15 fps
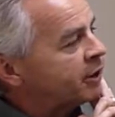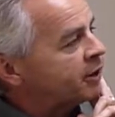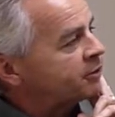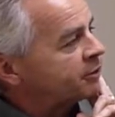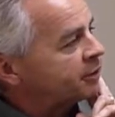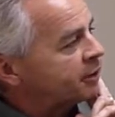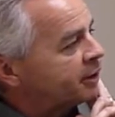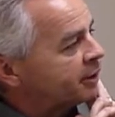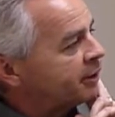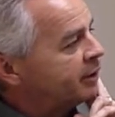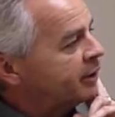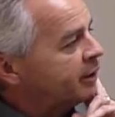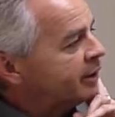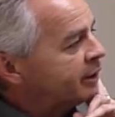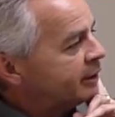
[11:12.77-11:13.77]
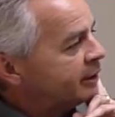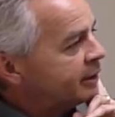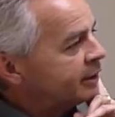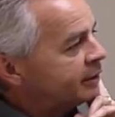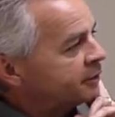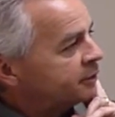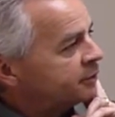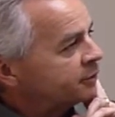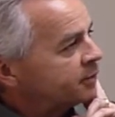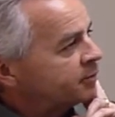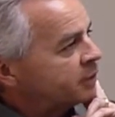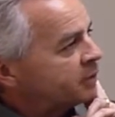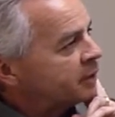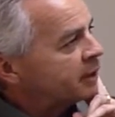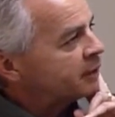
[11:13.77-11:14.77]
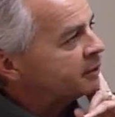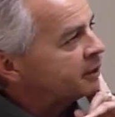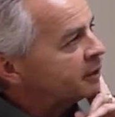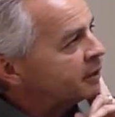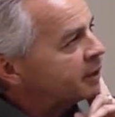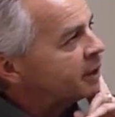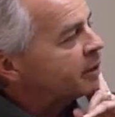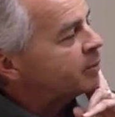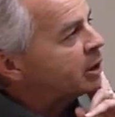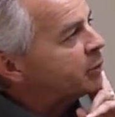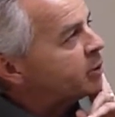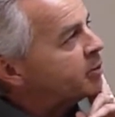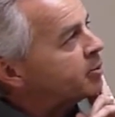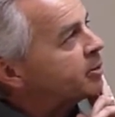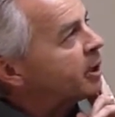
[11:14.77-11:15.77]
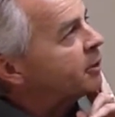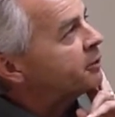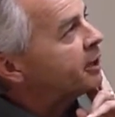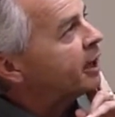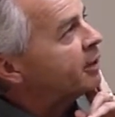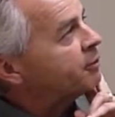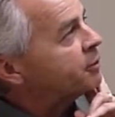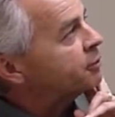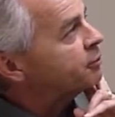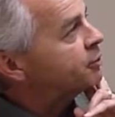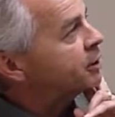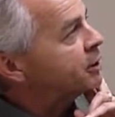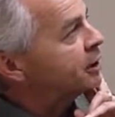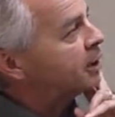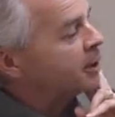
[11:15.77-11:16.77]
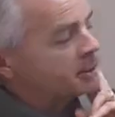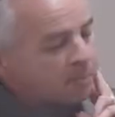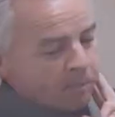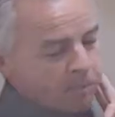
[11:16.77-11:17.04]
nicely there, and something that anybody would be proud to have in their front yard.